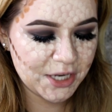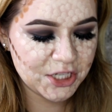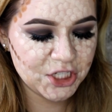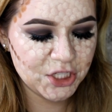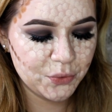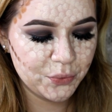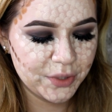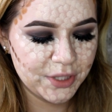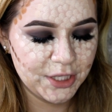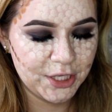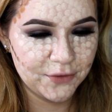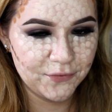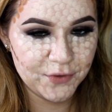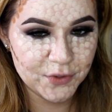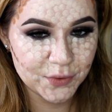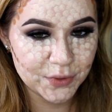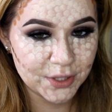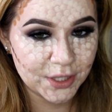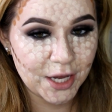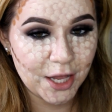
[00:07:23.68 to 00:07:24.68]
actually really
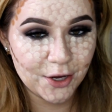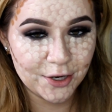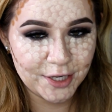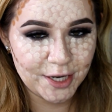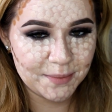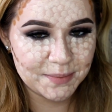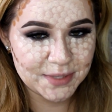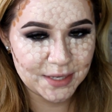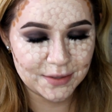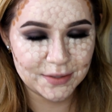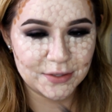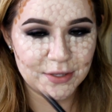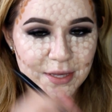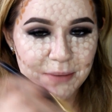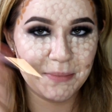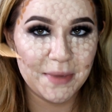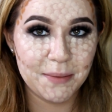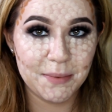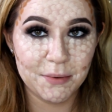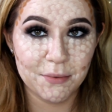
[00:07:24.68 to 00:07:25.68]
confused with the color names now, so
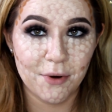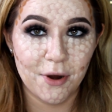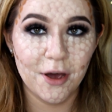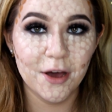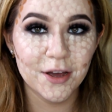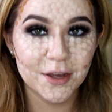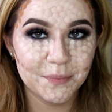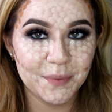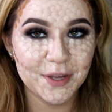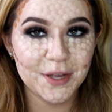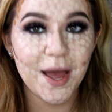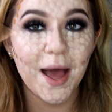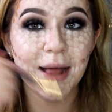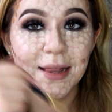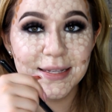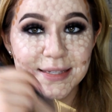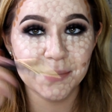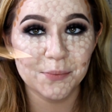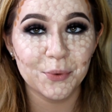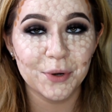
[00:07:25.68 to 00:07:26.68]
they may be wrong, but
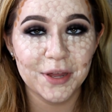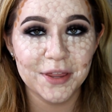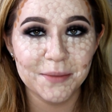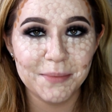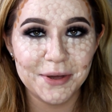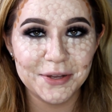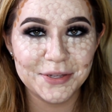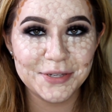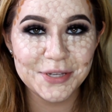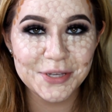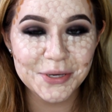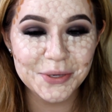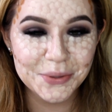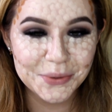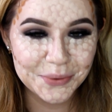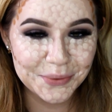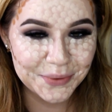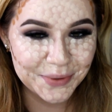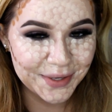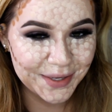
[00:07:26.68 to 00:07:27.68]
at least I'm pointing them out to
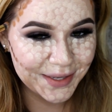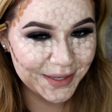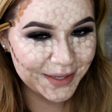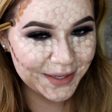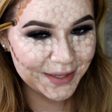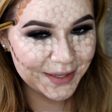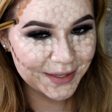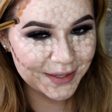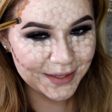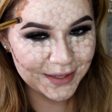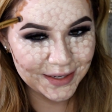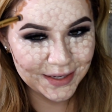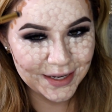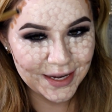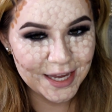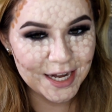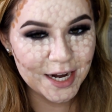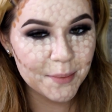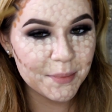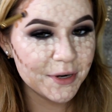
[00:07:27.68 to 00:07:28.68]
you.
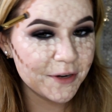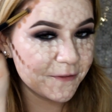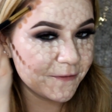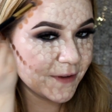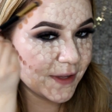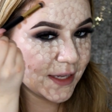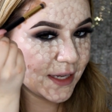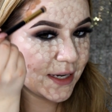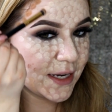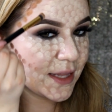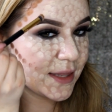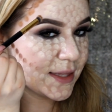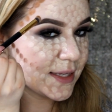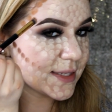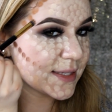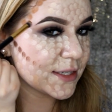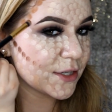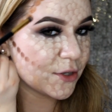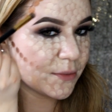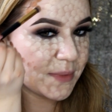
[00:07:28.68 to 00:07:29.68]
And I'm going to fill in
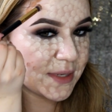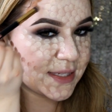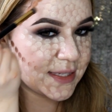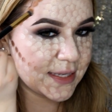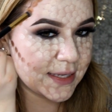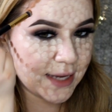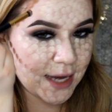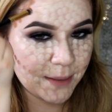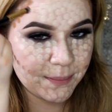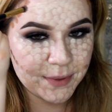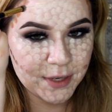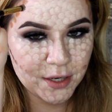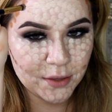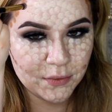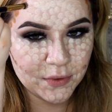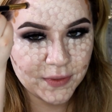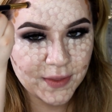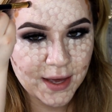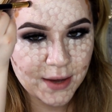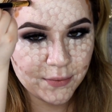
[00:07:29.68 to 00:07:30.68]
this little missing gap here
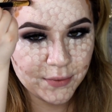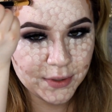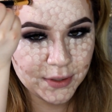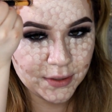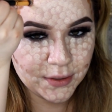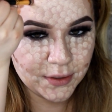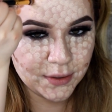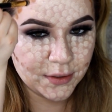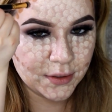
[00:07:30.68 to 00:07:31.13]
with that one.